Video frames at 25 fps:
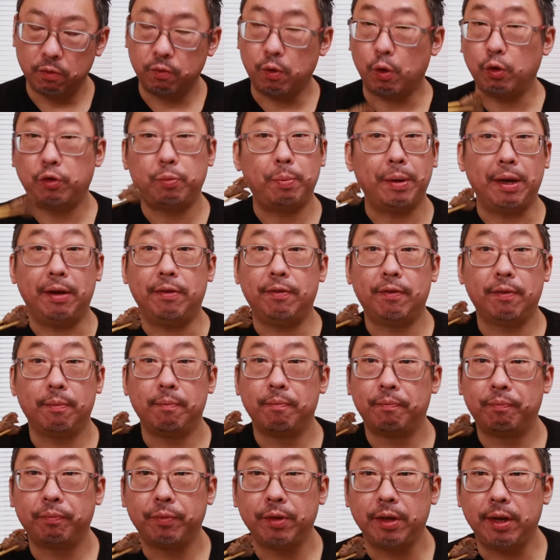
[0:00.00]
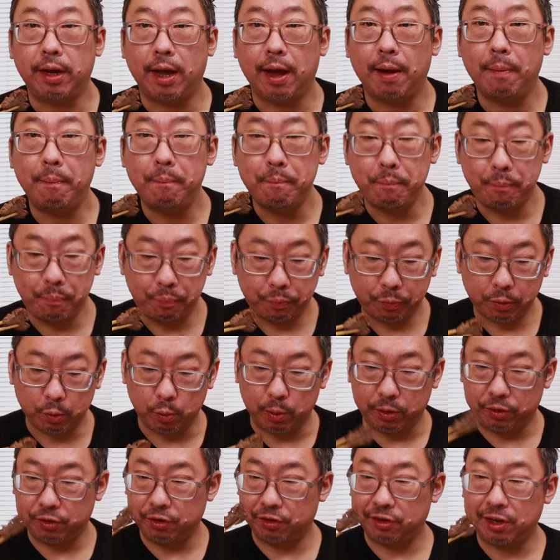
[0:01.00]
roast beef, yeah,
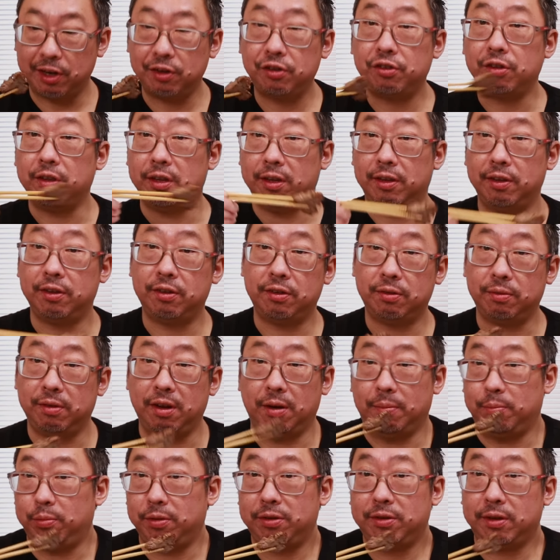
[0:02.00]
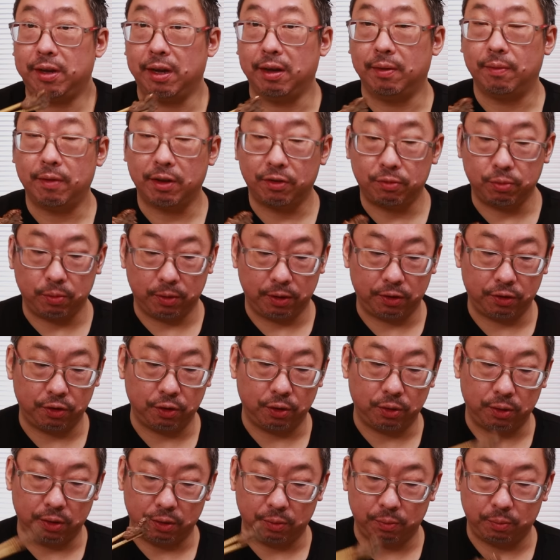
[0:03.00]
which essentially this is a brisket. That's what you
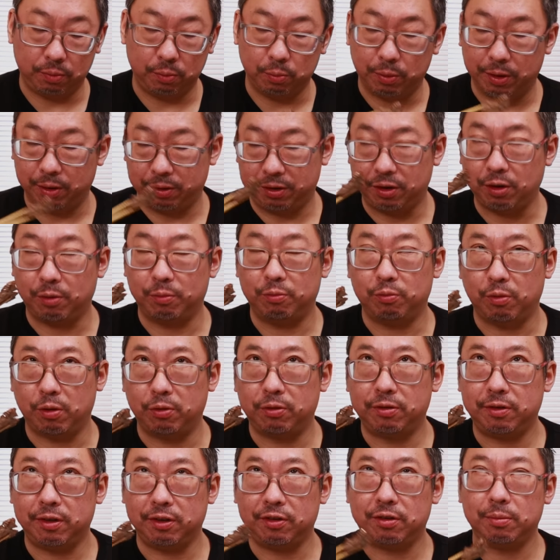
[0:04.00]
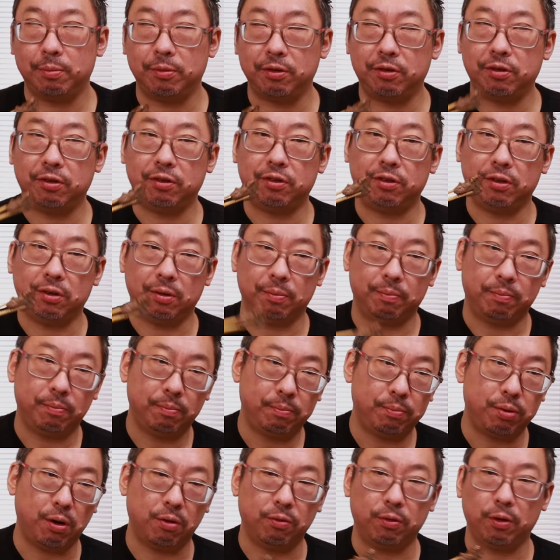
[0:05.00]
do. You don't roast it so much as you
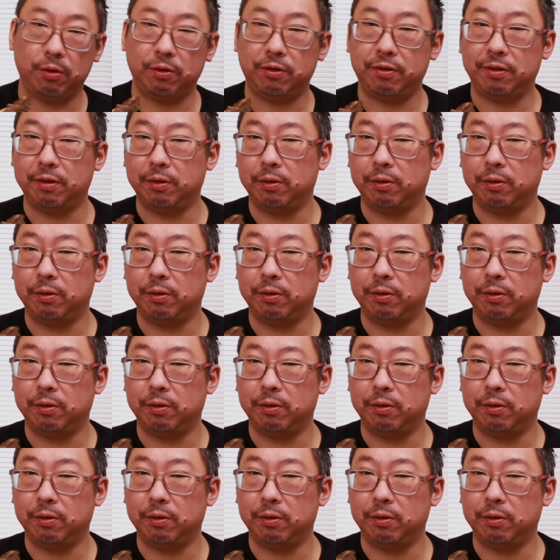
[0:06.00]
pot roast